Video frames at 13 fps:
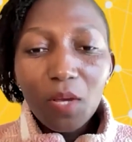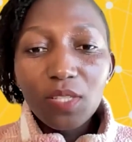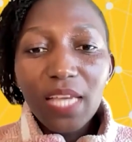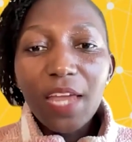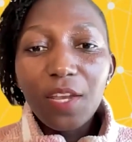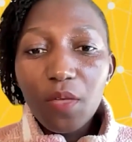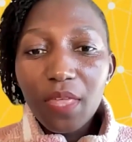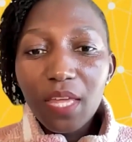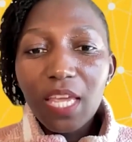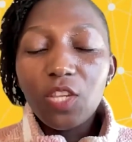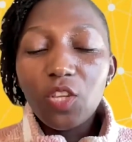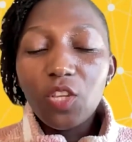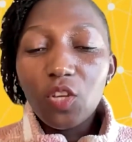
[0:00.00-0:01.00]
because I know
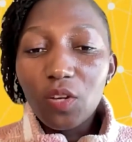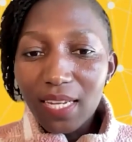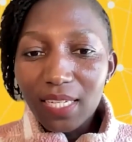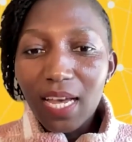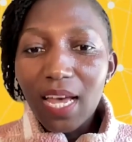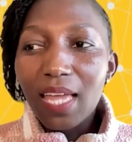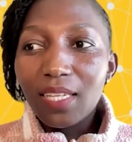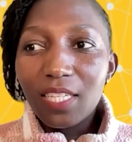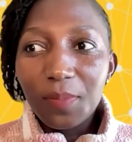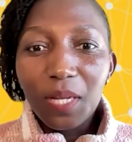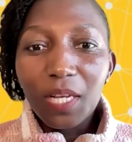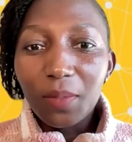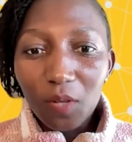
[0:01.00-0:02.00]
that in Uganda and
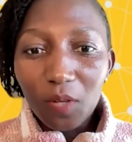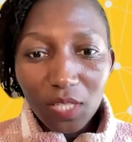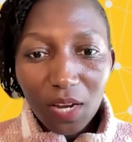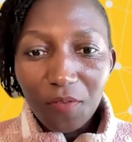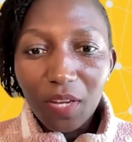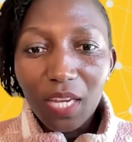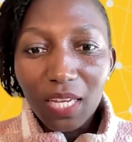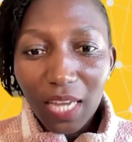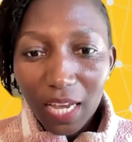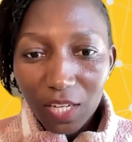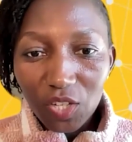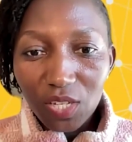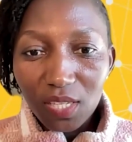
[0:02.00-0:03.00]
typically most African
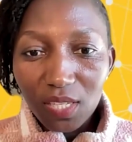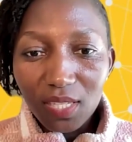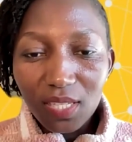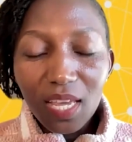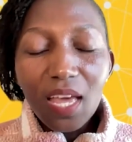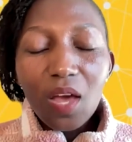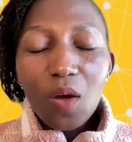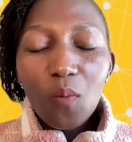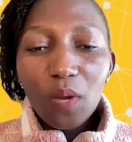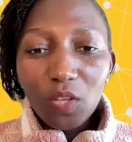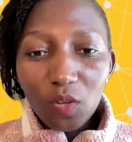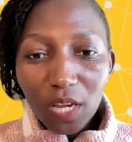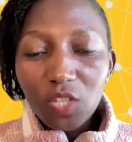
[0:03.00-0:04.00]
countries,
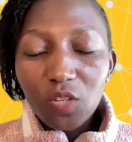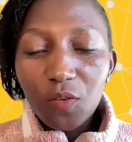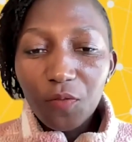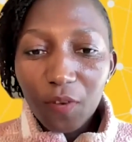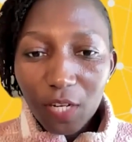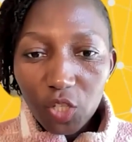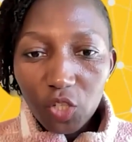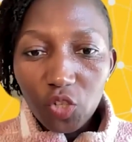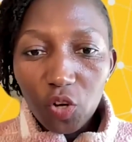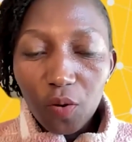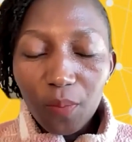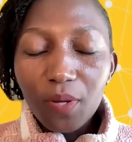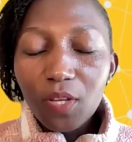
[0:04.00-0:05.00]
when you get your first
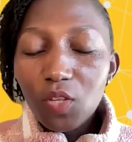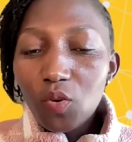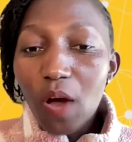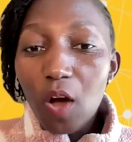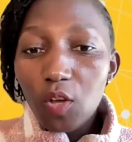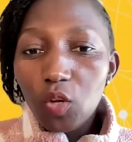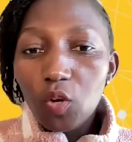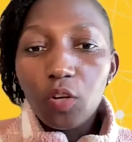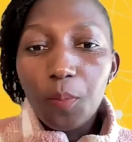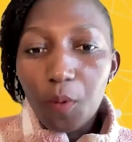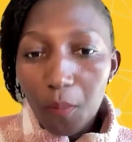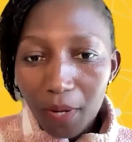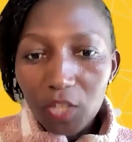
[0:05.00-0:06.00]
job, you're on a
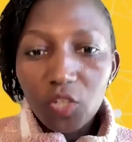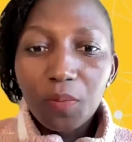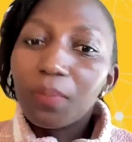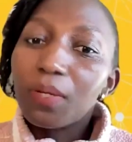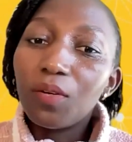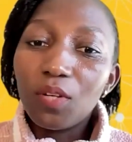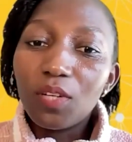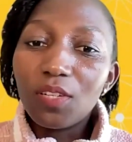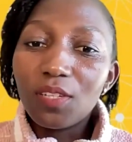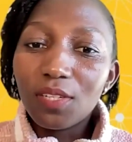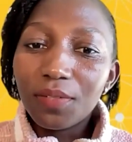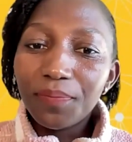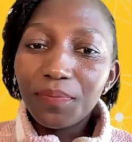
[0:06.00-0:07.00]
probation
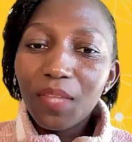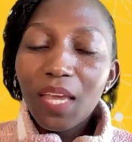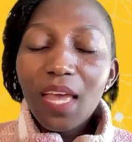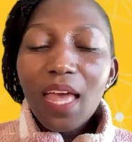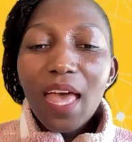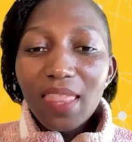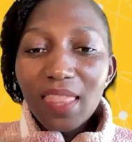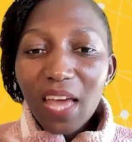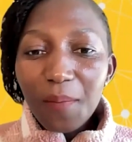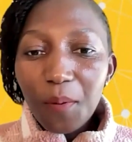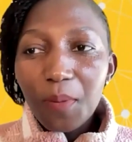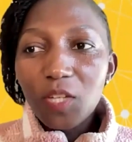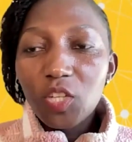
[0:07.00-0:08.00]
period. And
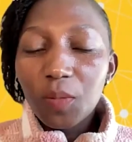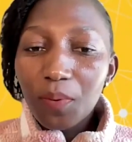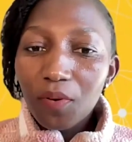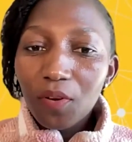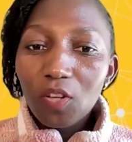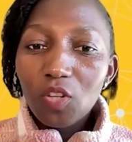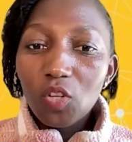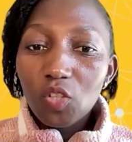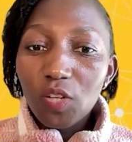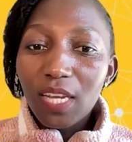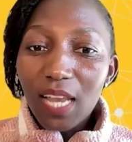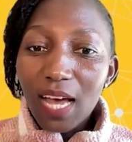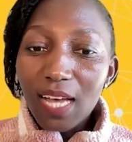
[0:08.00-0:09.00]
that probation period
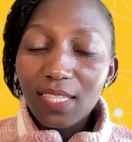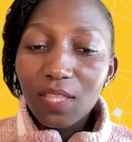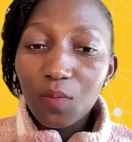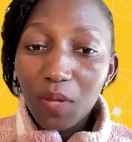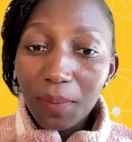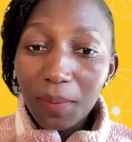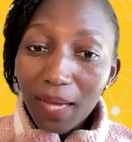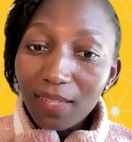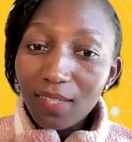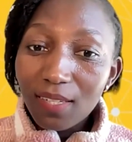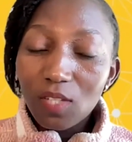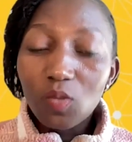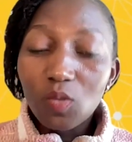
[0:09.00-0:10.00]
usually lasts 3
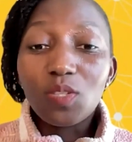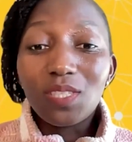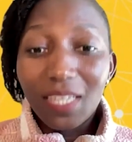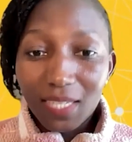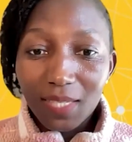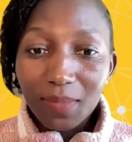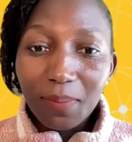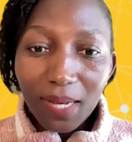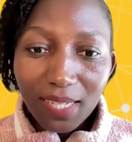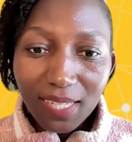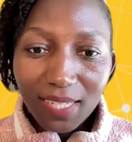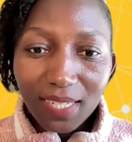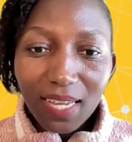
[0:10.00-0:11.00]
months to 6
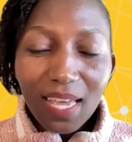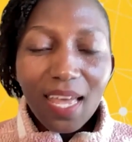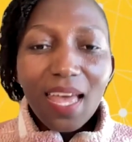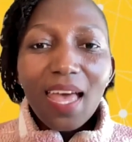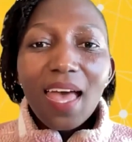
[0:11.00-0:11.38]
months.